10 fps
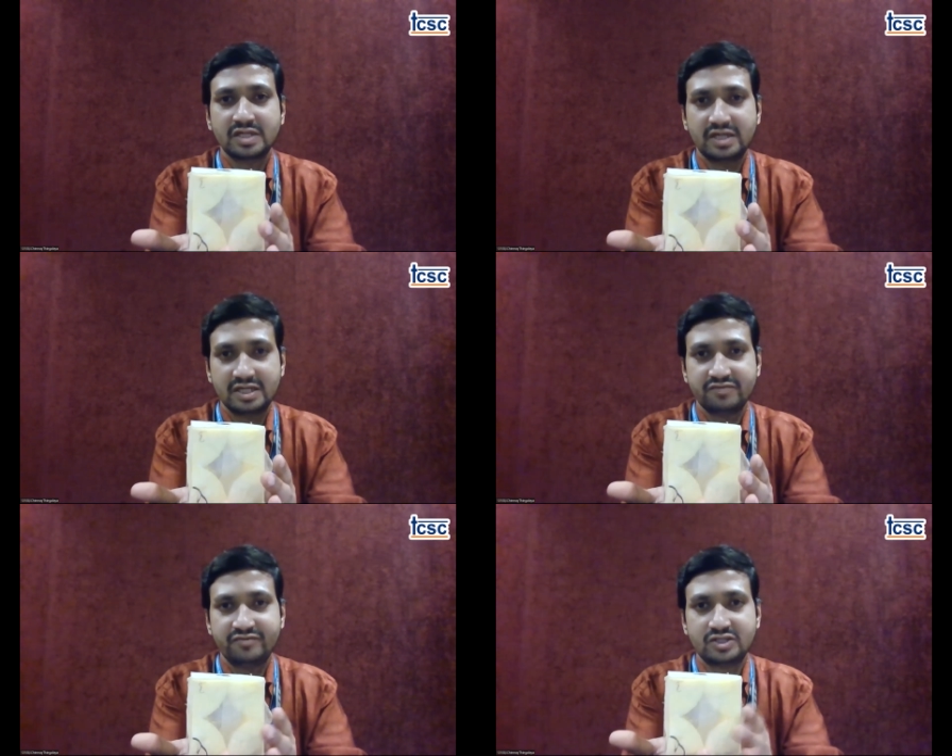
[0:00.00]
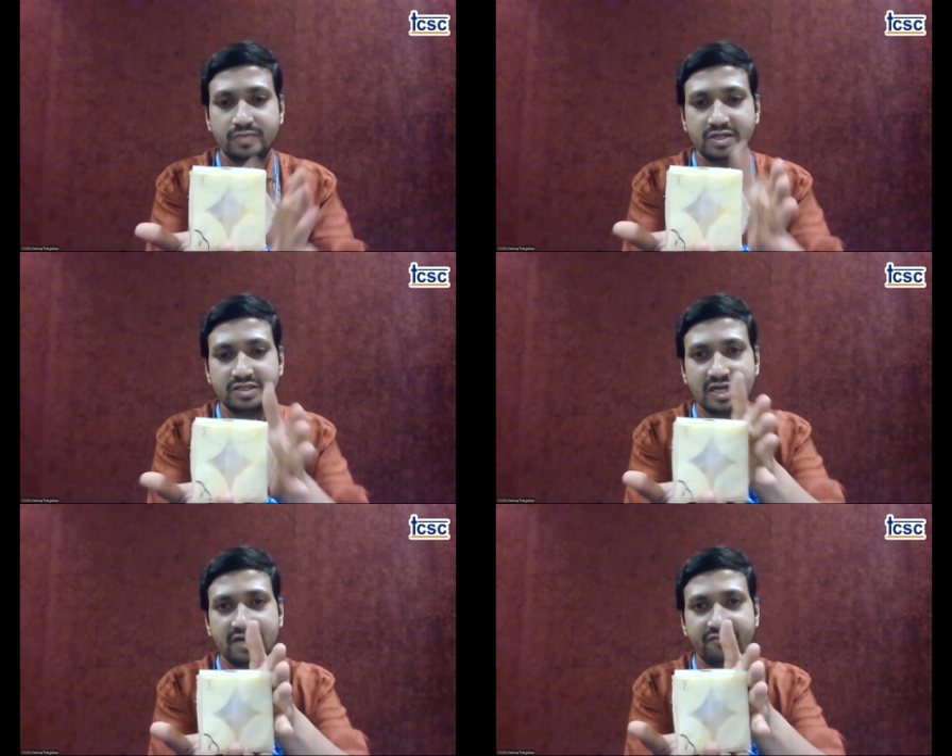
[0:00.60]
it has a fixed
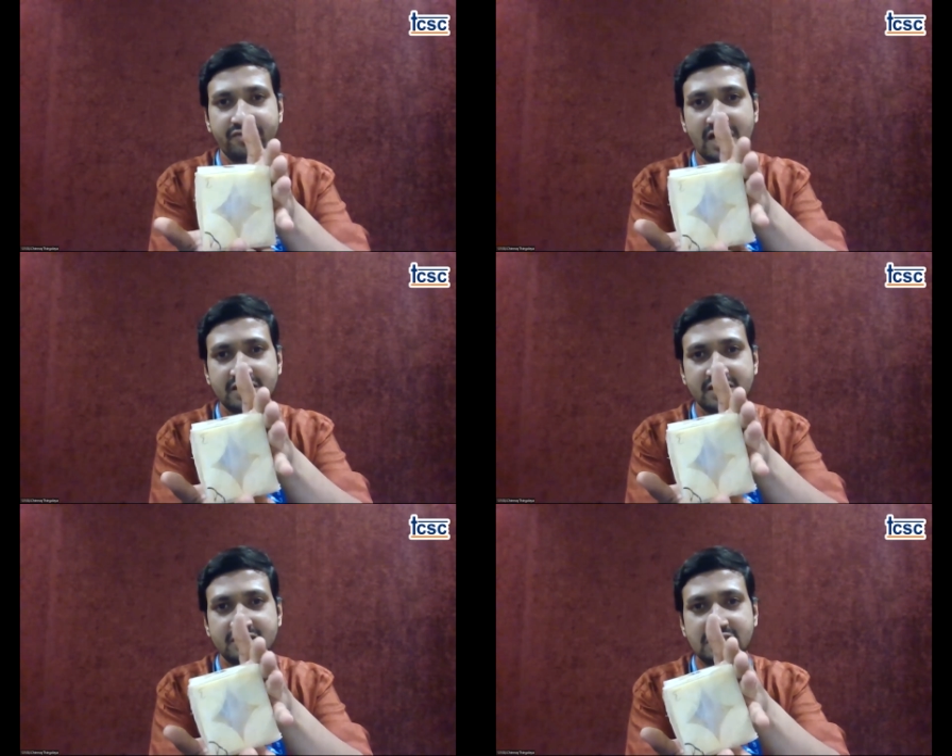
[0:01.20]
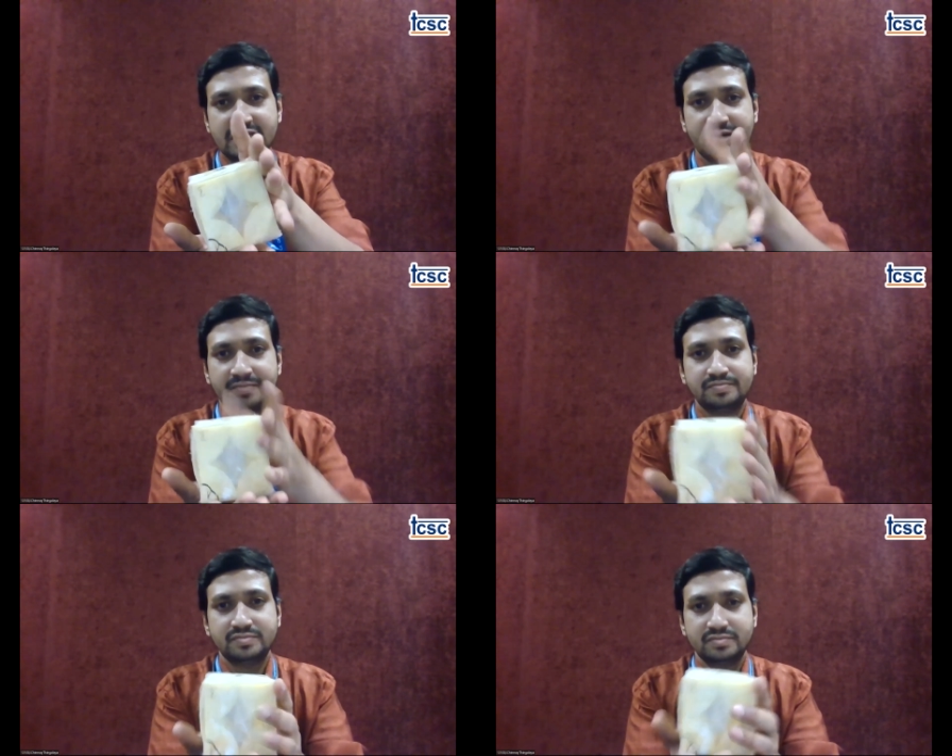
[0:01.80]
base, and if it has tilted,
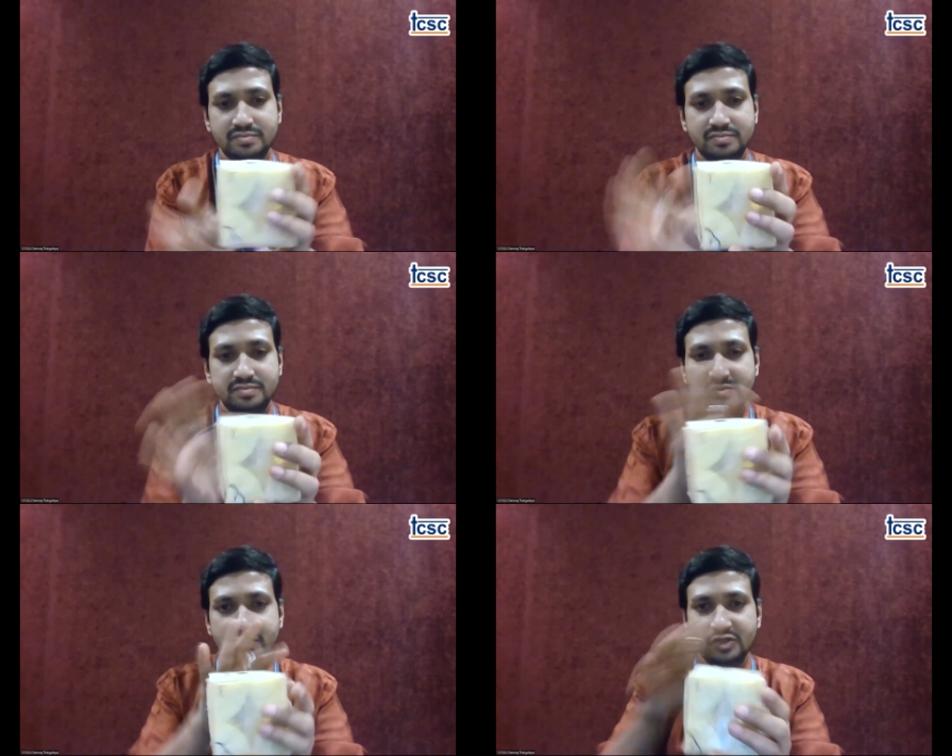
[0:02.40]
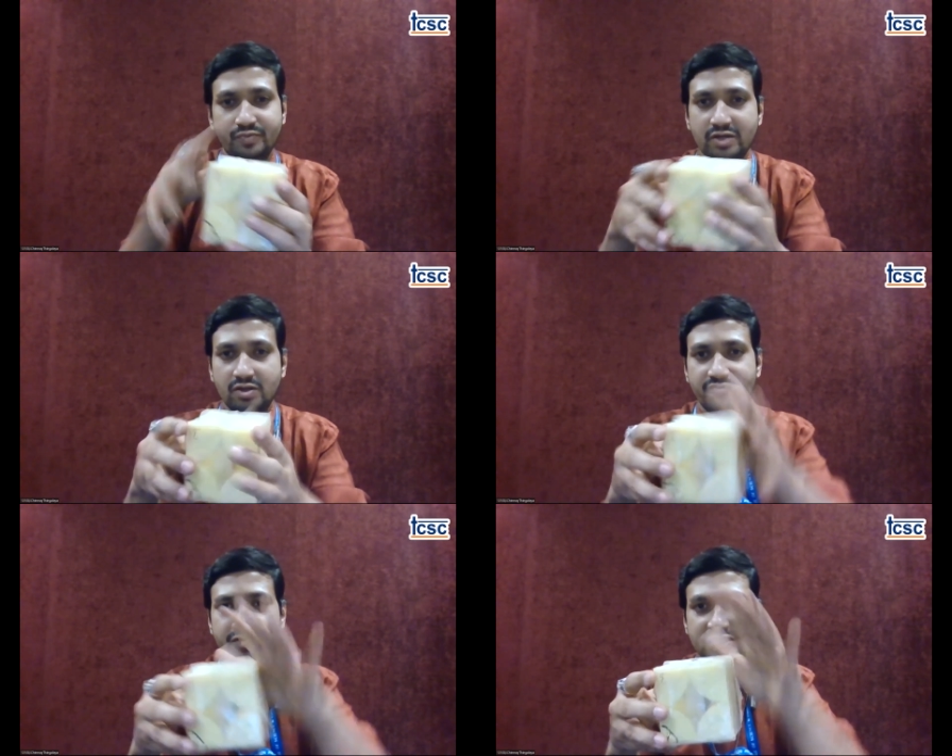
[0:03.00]
this
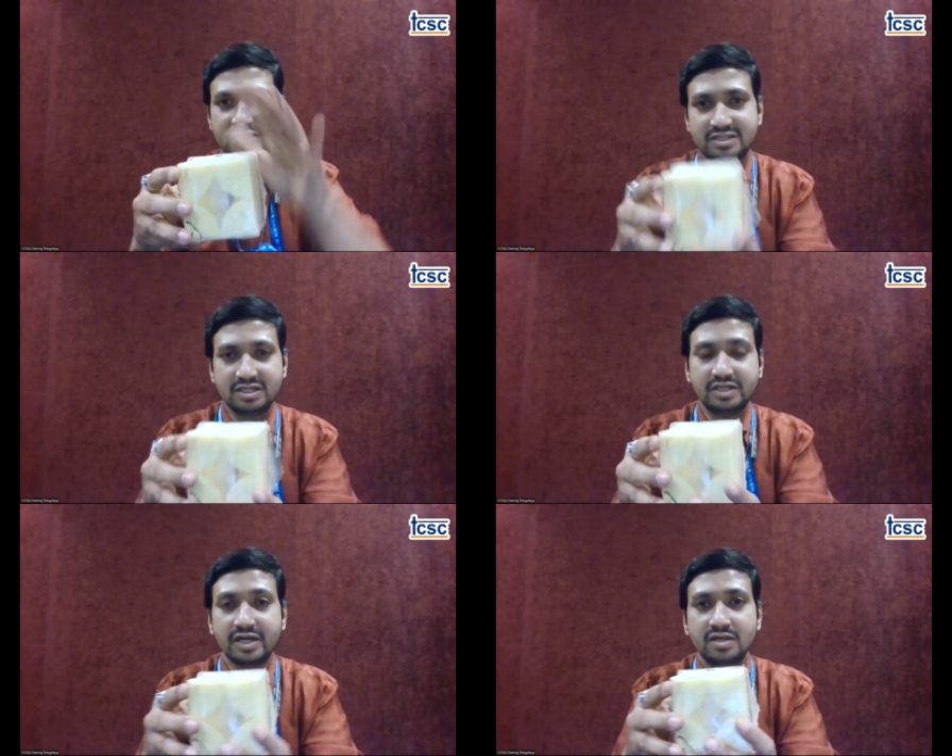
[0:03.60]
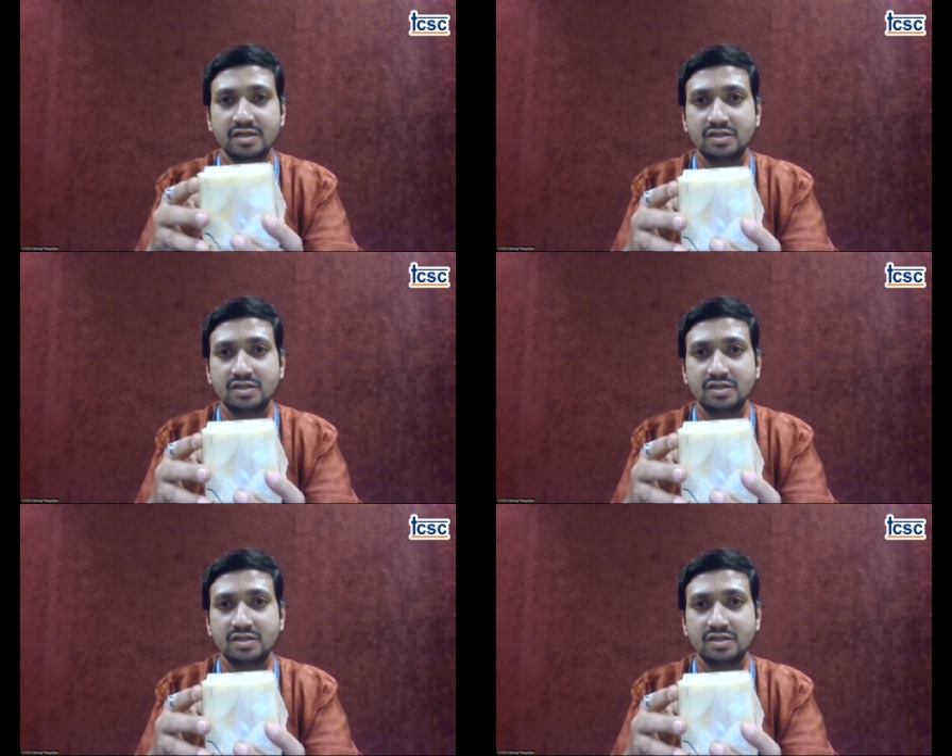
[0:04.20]
particular face has tilted.